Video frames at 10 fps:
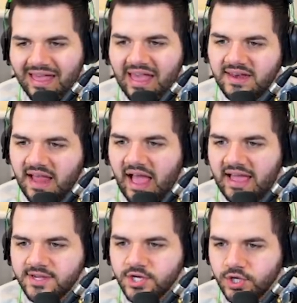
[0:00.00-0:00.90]
And
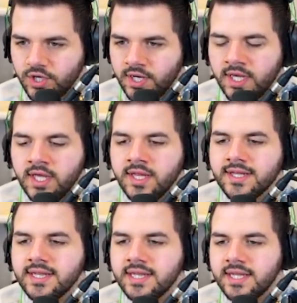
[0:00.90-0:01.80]
I should
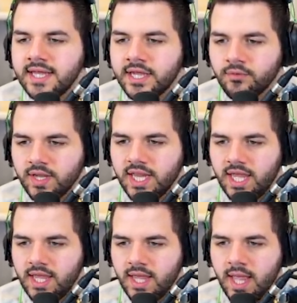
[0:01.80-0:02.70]
literally